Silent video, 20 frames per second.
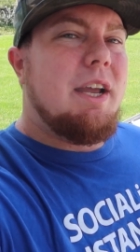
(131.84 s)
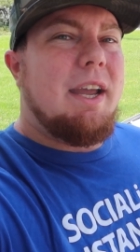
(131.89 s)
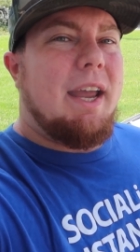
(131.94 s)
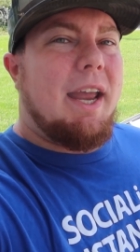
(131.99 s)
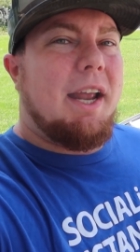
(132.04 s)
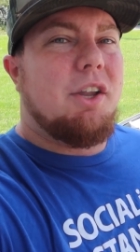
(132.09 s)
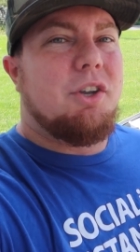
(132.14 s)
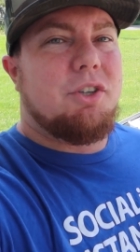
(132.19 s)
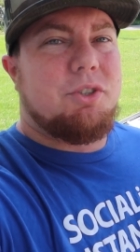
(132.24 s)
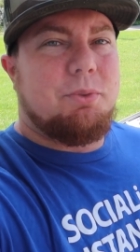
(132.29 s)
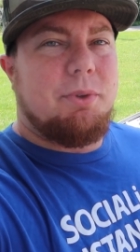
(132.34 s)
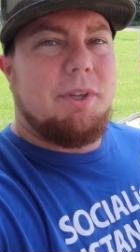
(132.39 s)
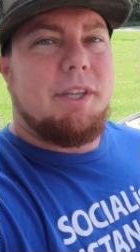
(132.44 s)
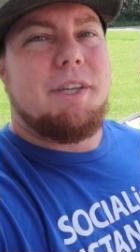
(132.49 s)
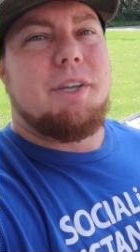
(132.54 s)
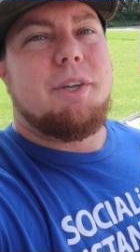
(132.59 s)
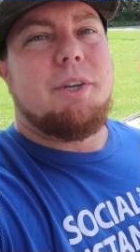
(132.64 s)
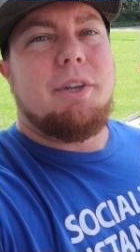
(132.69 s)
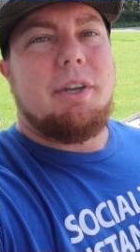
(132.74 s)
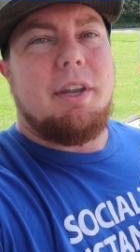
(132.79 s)
It looks
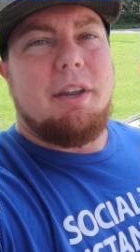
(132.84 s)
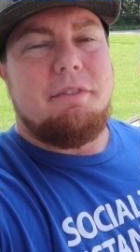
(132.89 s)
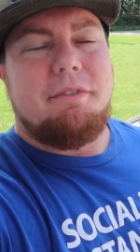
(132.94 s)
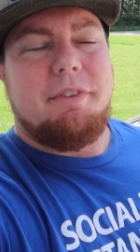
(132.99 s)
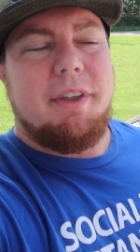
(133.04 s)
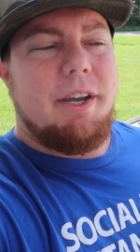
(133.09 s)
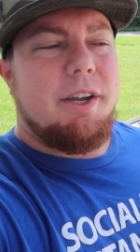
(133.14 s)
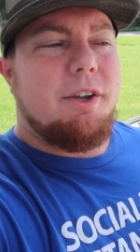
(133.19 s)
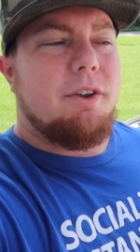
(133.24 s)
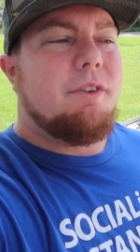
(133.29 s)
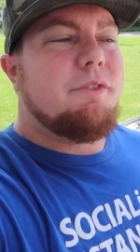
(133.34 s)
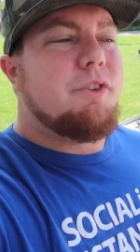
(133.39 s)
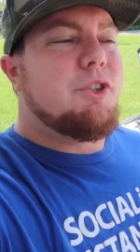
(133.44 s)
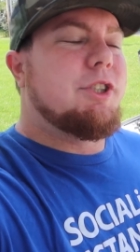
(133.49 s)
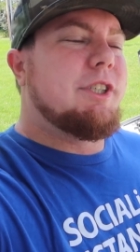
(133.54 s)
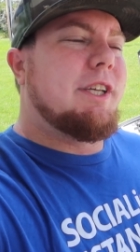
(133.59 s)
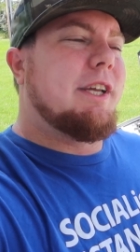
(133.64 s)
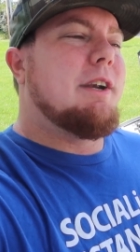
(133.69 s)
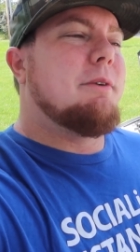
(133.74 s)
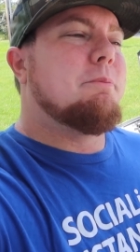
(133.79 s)
really good in video. If you
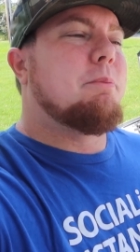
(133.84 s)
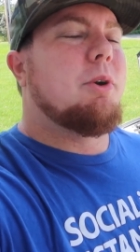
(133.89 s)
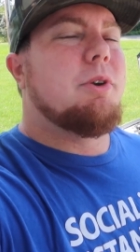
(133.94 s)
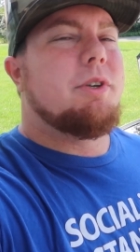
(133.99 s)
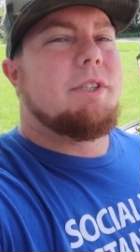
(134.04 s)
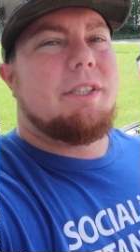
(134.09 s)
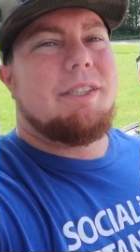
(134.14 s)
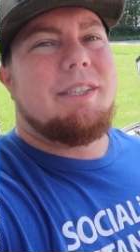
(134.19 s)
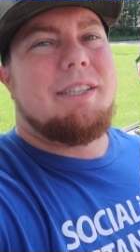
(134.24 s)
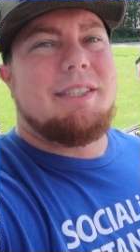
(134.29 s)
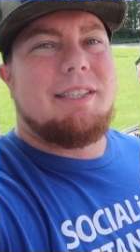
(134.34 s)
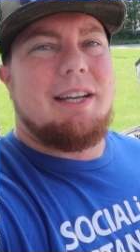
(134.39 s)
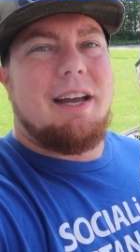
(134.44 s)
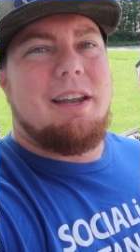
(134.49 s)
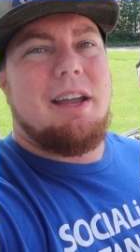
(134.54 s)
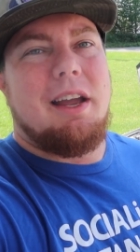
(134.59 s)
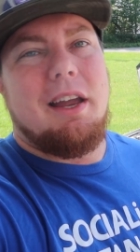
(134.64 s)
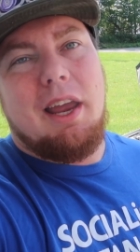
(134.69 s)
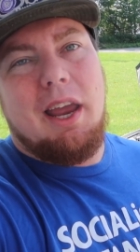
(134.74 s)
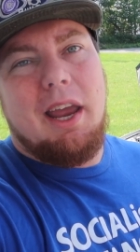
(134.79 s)
see it in person, it's
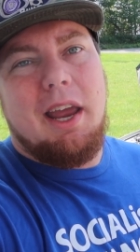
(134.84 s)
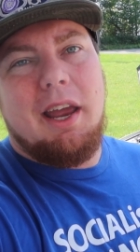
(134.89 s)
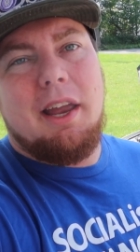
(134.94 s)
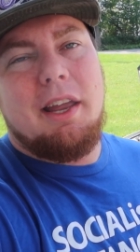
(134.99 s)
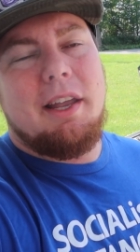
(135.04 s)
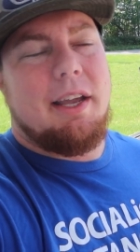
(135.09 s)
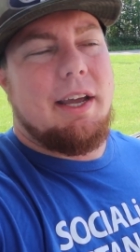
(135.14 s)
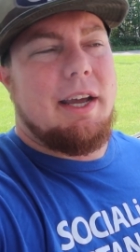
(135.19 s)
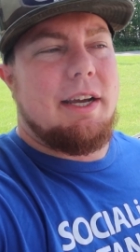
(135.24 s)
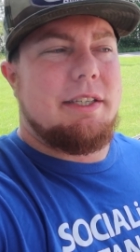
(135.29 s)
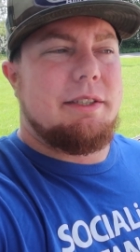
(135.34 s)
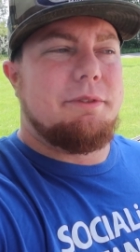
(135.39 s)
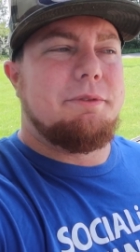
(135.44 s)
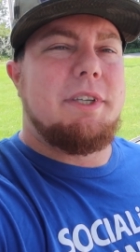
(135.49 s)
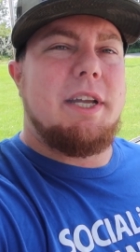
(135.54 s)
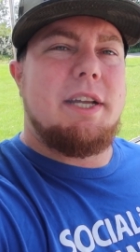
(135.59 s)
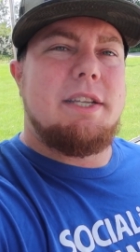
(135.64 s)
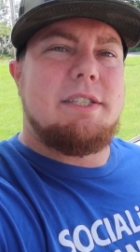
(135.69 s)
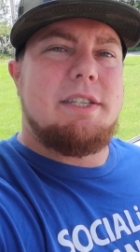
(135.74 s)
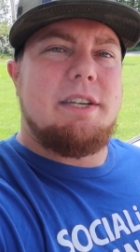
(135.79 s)
kind of it has some
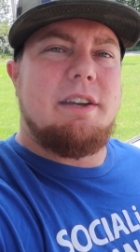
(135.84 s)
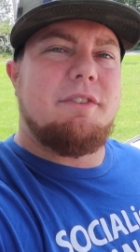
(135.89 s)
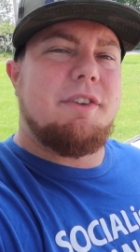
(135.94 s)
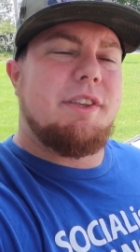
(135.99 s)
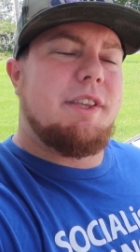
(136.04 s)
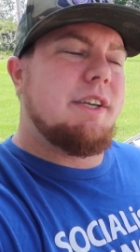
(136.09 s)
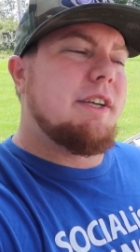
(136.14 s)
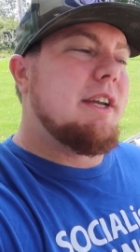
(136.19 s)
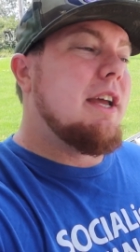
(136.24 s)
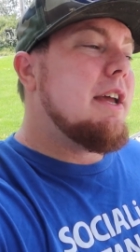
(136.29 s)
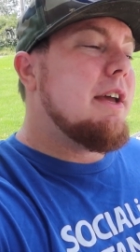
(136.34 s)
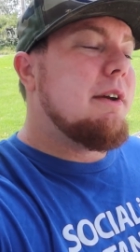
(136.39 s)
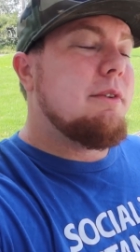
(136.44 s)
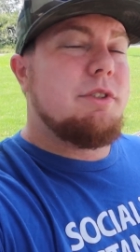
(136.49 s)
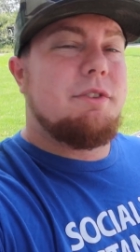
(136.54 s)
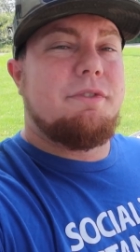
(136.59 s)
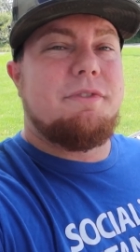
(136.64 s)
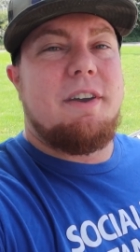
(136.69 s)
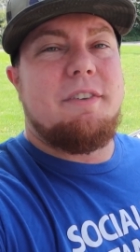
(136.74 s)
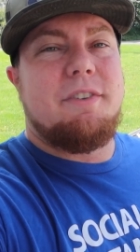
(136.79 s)
dents and everything. It
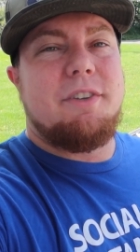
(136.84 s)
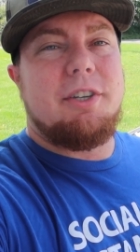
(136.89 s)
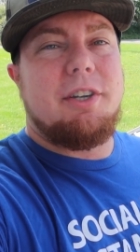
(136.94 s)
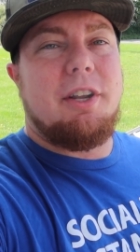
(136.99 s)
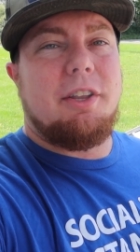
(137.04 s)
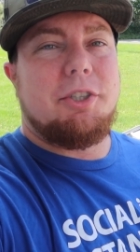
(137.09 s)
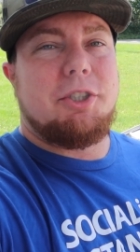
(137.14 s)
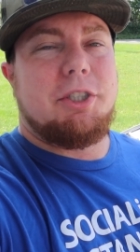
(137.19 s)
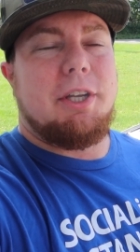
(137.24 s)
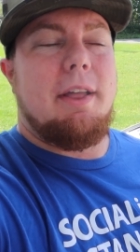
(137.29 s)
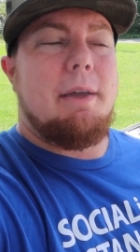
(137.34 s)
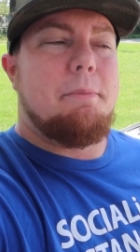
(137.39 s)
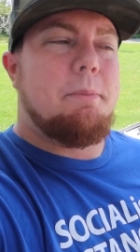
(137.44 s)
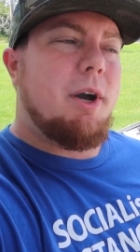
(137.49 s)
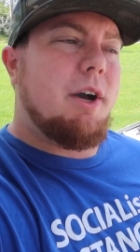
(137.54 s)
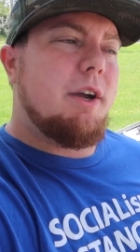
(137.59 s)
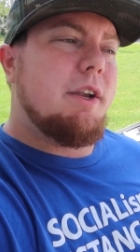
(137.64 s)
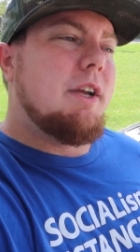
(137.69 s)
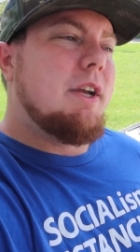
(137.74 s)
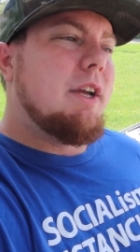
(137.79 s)
was a $500 shell I
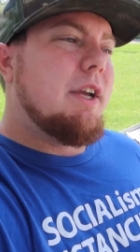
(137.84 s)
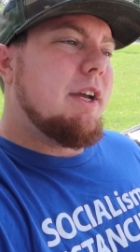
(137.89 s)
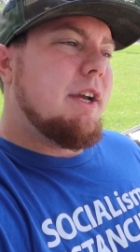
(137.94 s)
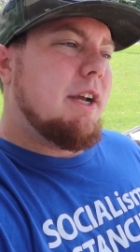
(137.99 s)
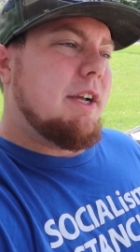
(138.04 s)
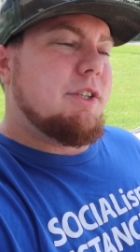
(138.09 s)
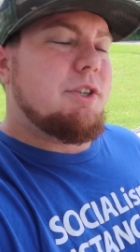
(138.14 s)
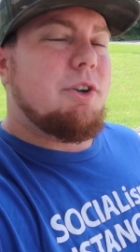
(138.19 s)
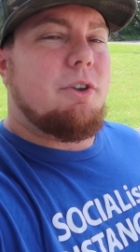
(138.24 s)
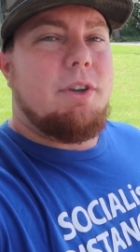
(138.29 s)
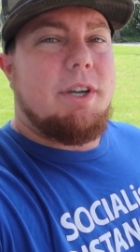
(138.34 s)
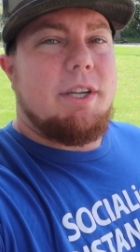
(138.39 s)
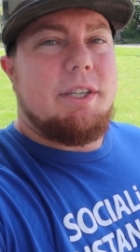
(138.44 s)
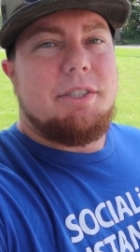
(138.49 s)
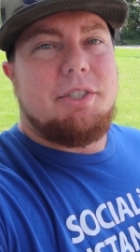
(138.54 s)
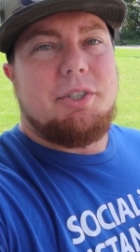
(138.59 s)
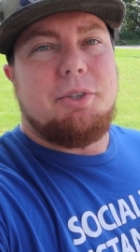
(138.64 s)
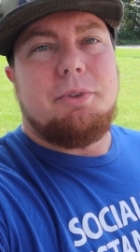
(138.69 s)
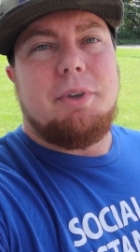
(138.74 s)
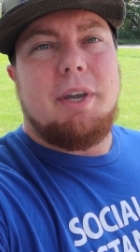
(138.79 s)
bought and turned
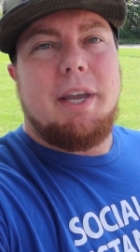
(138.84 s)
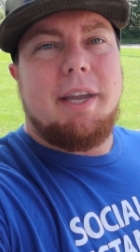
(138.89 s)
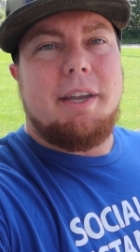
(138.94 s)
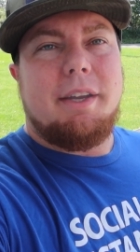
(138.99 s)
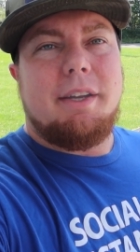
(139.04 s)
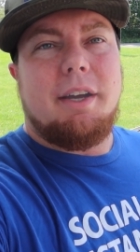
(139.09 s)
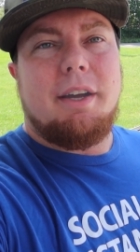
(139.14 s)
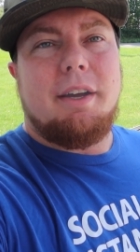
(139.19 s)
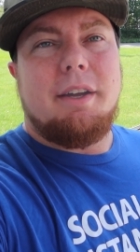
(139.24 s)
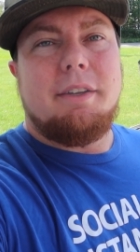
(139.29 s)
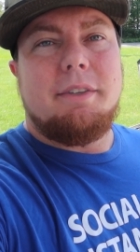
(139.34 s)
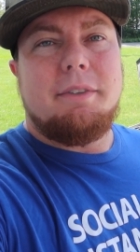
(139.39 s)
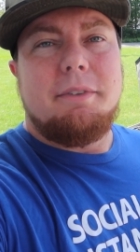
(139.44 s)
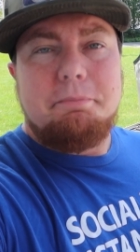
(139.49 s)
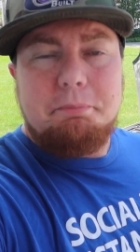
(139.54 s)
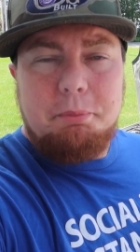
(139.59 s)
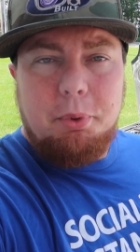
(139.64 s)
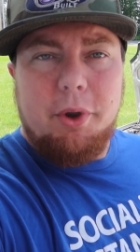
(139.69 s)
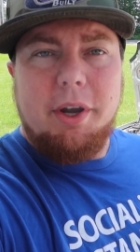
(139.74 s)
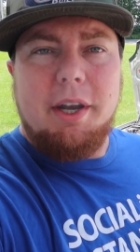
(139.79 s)
into a
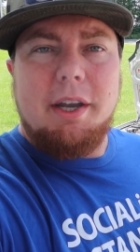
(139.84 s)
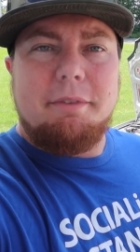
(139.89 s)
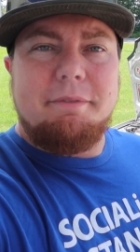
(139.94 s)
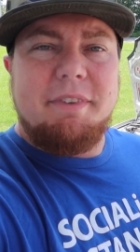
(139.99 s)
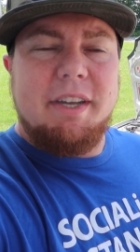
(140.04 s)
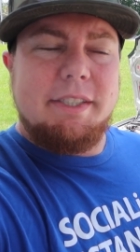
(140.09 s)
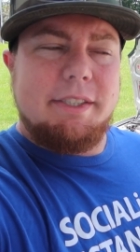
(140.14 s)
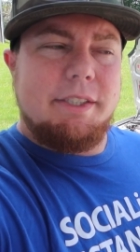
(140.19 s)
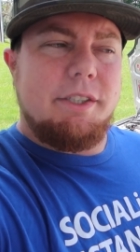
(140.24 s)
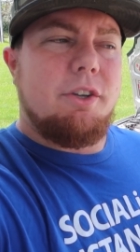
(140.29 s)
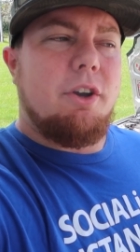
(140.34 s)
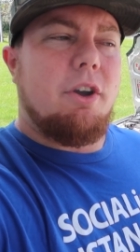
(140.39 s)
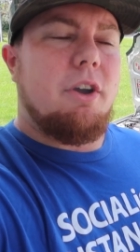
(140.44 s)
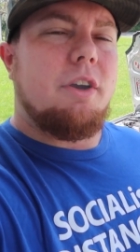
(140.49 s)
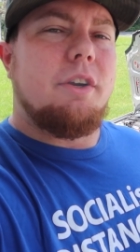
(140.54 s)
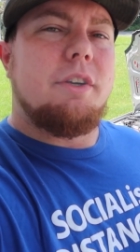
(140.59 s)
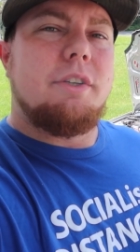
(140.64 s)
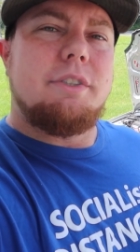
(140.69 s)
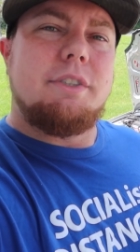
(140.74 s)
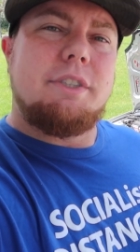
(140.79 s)
pretty amazing car.